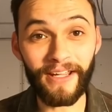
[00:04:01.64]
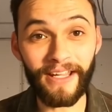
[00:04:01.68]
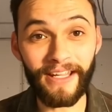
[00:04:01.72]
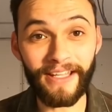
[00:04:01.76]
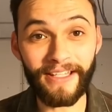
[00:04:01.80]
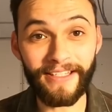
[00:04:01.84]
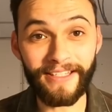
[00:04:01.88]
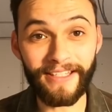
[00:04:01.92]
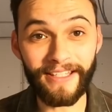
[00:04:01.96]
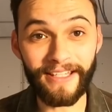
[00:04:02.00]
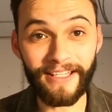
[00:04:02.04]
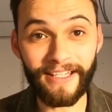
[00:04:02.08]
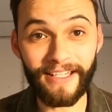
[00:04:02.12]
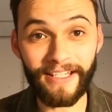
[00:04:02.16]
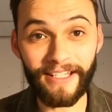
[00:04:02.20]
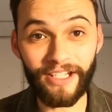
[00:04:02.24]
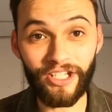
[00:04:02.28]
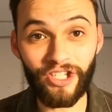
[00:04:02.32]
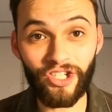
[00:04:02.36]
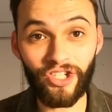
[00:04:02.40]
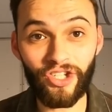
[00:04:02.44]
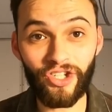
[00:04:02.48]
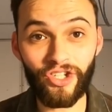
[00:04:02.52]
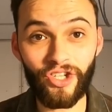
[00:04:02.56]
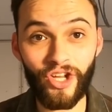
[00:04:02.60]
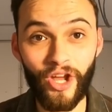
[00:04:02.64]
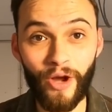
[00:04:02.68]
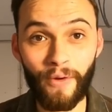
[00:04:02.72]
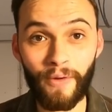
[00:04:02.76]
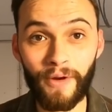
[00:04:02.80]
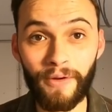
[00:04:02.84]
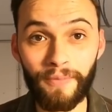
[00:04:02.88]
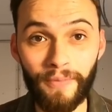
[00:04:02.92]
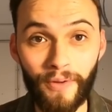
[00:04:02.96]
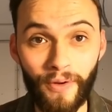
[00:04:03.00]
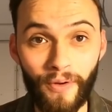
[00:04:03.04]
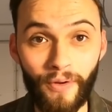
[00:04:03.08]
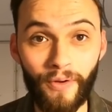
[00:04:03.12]
is that it is so
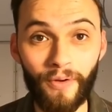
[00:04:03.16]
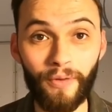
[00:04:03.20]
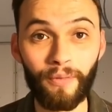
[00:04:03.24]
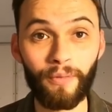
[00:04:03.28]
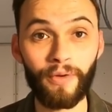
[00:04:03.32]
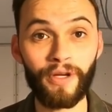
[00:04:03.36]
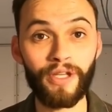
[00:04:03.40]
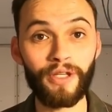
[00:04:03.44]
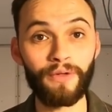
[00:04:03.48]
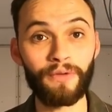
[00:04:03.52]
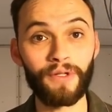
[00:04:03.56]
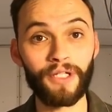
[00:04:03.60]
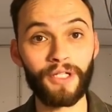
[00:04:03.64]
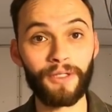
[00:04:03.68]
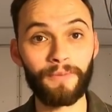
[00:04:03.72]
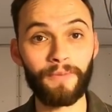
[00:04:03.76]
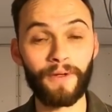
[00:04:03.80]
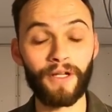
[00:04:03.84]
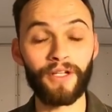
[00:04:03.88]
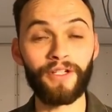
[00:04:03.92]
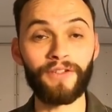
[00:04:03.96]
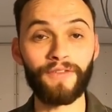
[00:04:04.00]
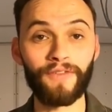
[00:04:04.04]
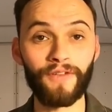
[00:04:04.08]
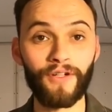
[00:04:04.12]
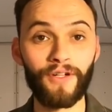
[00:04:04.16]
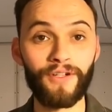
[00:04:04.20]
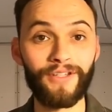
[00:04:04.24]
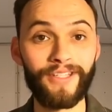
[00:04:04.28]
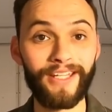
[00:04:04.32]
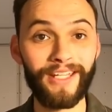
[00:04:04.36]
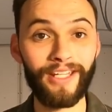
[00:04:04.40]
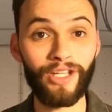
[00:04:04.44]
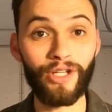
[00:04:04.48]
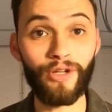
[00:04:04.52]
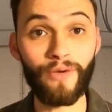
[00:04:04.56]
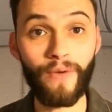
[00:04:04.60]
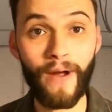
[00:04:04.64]
important when you are sponge
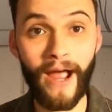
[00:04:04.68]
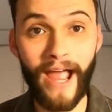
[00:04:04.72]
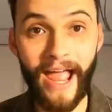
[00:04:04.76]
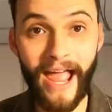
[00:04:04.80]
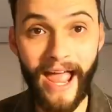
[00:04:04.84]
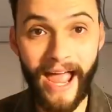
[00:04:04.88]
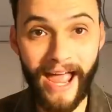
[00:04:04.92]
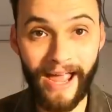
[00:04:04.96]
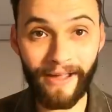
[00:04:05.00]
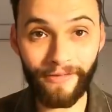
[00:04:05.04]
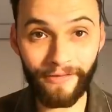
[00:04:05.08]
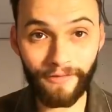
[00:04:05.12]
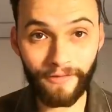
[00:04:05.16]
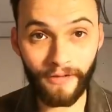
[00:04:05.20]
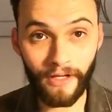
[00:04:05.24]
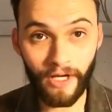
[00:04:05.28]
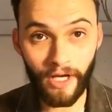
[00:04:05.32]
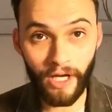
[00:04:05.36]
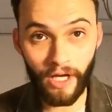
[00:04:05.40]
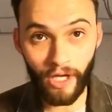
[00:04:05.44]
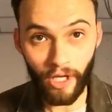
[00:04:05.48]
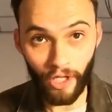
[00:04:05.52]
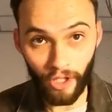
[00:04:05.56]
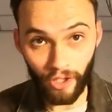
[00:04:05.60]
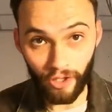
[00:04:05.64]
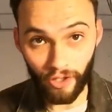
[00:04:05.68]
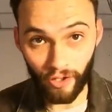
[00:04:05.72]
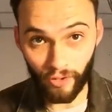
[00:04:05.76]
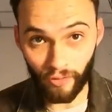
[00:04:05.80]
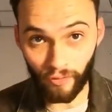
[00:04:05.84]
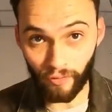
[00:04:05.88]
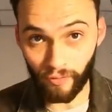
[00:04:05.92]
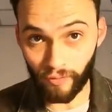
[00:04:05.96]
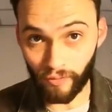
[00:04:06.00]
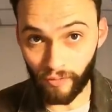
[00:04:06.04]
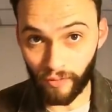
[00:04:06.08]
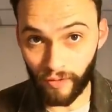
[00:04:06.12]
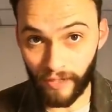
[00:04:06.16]
floating, you have
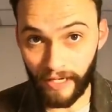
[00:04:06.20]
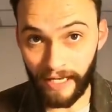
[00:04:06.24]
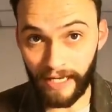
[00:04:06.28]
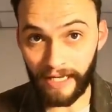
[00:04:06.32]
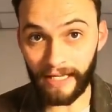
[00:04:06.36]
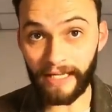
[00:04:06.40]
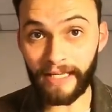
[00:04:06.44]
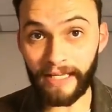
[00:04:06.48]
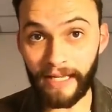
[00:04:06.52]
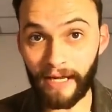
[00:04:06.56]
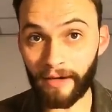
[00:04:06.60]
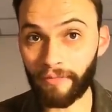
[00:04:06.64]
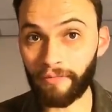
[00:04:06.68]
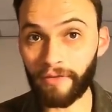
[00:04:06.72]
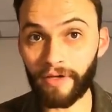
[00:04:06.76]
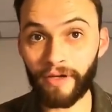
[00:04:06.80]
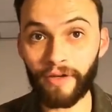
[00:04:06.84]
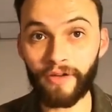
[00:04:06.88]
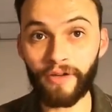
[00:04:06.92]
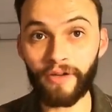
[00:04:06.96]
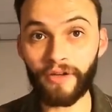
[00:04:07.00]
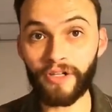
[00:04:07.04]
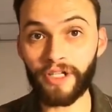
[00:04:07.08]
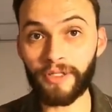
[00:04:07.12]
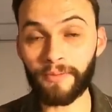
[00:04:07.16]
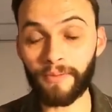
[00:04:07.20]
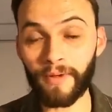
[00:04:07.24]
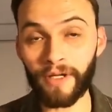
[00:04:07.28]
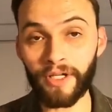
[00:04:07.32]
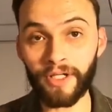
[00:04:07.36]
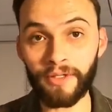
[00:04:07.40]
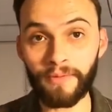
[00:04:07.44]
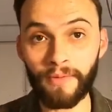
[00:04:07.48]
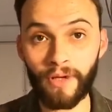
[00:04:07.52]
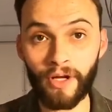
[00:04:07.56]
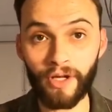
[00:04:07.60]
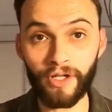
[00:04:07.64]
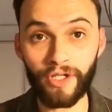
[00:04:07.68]
to really get rid of those
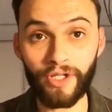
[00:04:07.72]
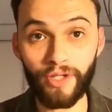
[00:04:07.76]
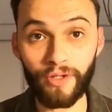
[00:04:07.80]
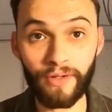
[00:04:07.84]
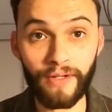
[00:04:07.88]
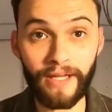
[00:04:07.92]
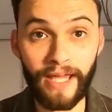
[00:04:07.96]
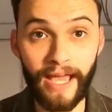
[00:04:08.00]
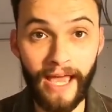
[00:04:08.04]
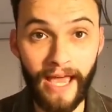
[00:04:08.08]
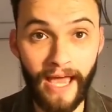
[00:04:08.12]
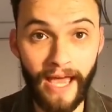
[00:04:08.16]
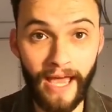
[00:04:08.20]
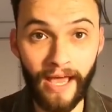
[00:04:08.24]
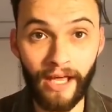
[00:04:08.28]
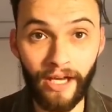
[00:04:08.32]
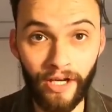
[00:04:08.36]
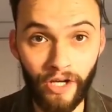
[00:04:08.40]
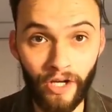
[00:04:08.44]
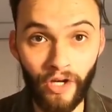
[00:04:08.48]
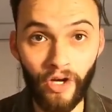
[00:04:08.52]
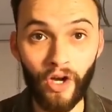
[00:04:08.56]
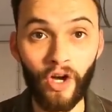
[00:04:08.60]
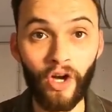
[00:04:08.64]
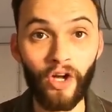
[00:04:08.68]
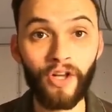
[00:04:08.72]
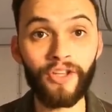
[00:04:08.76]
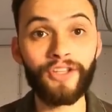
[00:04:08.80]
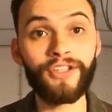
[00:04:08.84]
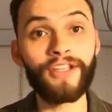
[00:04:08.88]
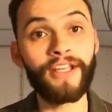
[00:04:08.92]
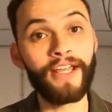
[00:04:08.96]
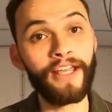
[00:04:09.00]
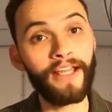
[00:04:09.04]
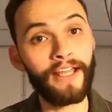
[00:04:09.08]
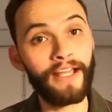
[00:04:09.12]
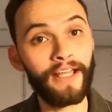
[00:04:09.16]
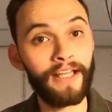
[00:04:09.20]
sponge marks. You cannot
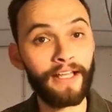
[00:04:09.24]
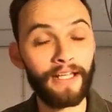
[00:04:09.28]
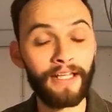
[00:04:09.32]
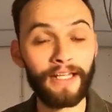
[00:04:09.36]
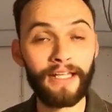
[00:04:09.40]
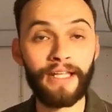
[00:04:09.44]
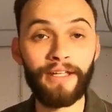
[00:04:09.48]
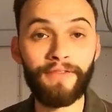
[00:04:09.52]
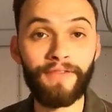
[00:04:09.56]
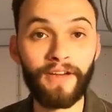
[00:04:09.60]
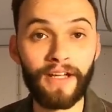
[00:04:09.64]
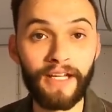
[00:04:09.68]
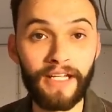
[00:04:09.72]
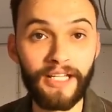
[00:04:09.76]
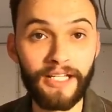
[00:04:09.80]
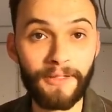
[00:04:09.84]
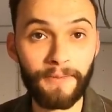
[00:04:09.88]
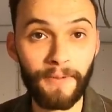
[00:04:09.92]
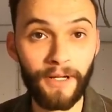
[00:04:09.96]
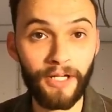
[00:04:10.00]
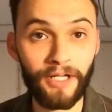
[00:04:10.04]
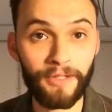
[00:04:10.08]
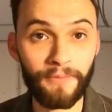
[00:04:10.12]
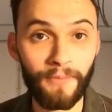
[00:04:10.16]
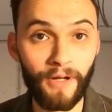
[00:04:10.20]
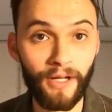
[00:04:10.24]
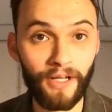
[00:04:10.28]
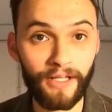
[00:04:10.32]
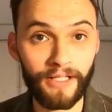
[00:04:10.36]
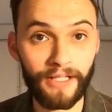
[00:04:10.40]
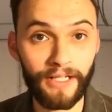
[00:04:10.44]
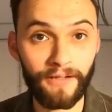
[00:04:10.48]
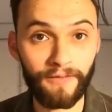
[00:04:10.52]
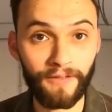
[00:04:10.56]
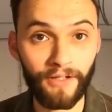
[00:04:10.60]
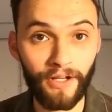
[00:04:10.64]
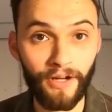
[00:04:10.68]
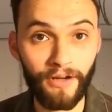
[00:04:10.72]
leave any sponge marks
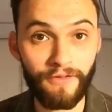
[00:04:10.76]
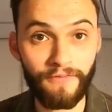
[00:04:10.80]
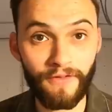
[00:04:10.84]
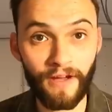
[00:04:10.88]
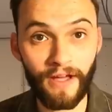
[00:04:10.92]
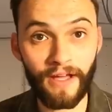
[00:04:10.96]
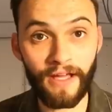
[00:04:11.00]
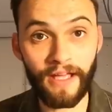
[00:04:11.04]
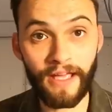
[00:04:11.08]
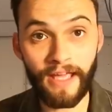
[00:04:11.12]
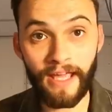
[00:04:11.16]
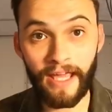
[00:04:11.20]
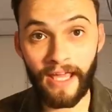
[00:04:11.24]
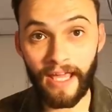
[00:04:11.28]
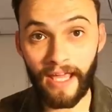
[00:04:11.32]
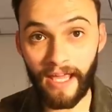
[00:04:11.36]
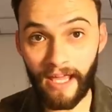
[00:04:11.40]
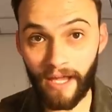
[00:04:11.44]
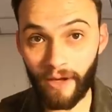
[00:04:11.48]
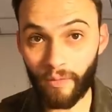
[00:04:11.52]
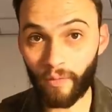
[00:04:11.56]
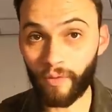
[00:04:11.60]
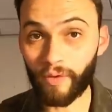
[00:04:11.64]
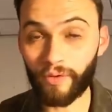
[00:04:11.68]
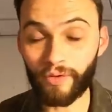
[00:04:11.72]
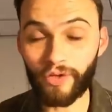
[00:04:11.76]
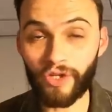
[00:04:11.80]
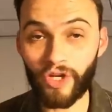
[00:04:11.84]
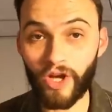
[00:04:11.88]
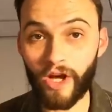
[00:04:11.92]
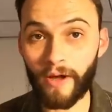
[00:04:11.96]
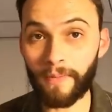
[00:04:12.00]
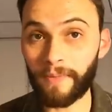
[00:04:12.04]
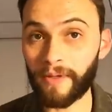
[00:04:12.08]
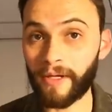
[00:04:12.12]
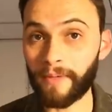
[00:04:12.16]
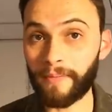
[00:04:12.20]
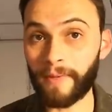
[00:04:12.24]
left over. It will
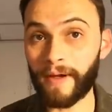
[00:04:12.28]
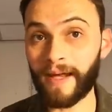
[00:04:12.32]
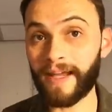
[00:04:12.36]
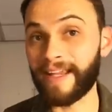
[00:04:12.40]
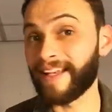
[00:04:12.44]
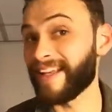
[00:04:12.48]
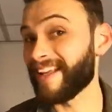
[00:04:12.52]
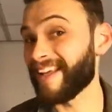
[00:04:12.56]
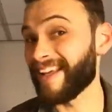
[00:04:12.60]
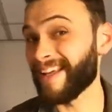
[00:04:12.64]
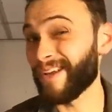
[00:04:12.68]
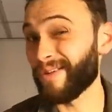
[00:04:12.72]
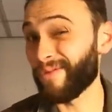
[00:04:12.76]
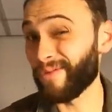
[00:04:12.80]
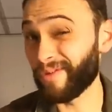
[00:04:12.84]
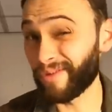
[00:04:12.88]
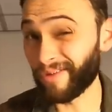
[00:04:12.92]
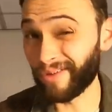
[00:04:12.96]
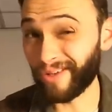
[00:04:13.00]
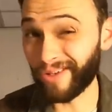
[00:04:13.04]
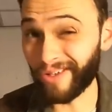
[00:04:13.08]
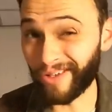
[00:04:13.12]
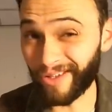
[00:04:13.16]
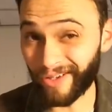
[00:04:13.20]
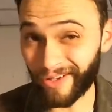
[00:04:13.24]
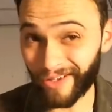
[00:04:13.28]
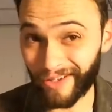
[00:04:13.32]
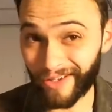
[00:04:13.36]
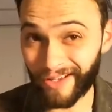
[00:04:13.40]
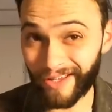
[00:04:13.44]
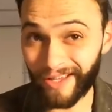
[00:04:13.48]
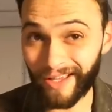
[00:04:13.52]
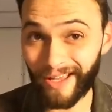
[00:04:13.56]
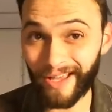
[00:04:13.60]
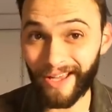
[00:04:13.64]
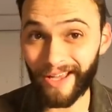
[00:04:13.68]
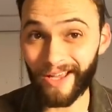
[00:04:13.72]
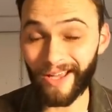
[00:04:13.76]
sharpen the paint, it will
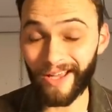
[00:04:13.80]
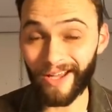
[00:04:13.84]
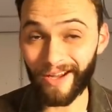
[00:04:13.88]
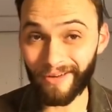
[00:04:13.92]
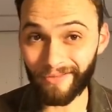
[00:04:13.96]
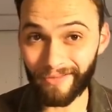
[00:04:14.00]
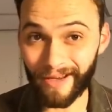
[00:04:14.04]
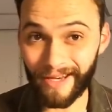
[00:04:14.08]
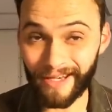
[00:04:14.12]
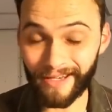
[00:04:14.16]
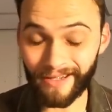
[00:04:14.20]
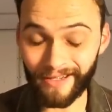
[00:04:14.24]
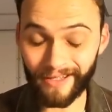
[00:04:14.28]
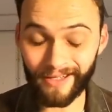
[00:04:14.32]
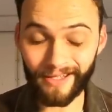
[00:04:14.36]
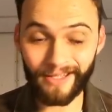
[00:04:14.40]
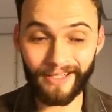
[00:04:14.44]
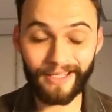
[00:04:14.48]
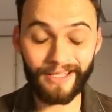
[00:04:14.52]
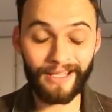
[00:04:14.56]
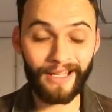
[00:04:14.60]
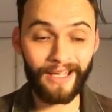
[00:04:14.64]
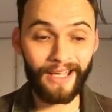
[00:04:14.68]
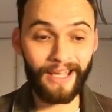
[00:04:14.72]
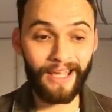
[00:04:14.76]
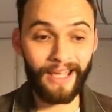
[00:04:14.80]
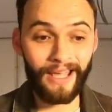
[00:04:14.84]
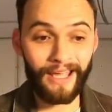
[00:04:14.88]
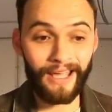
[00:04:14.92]
look horrendous.